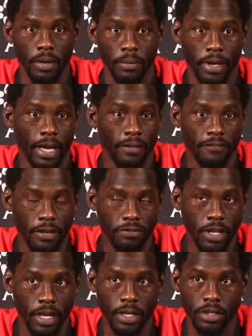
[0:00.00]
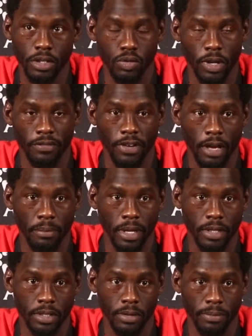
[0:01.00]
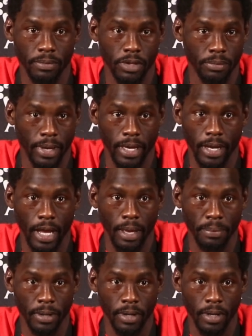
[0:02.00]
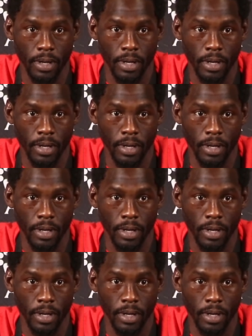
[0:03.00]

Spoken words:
We got 15 to 25 minutes to make it happen.